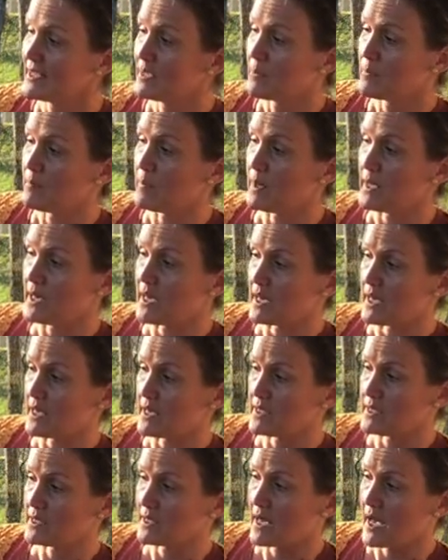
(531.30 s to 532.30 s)
But it
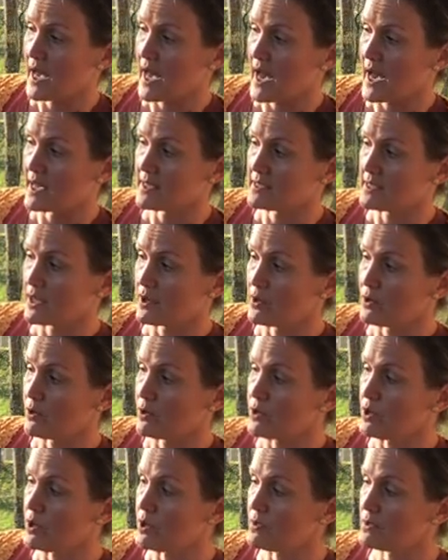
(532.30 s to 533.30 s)
has other
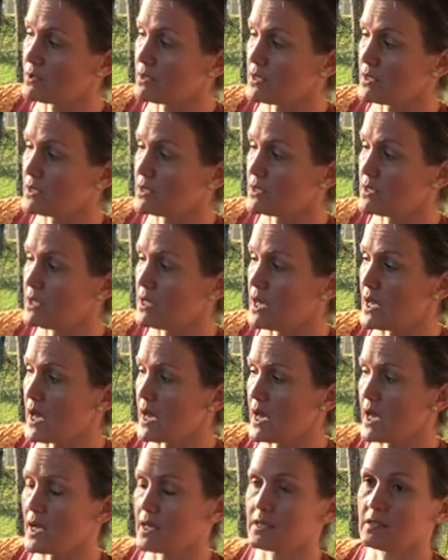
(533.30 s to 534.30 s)
uses,
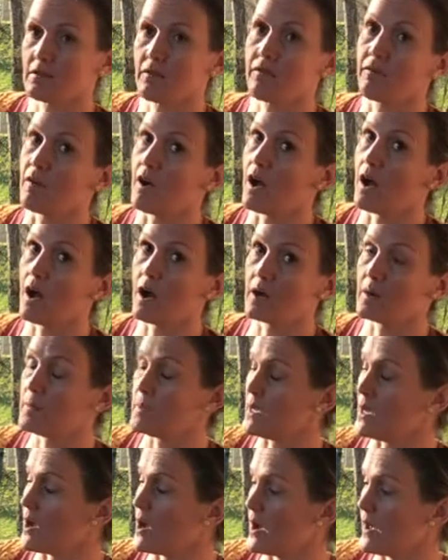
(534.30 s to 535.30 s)
yes, far
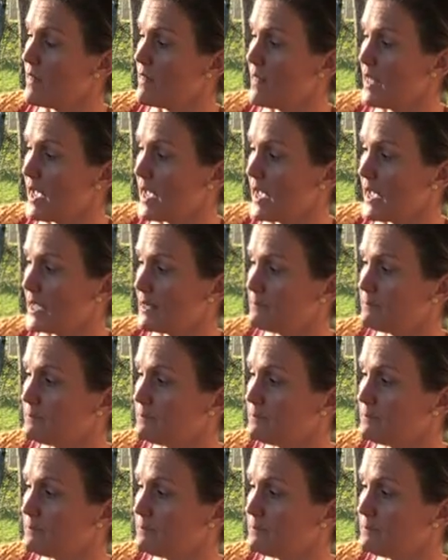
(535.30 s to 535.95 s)
beyond that.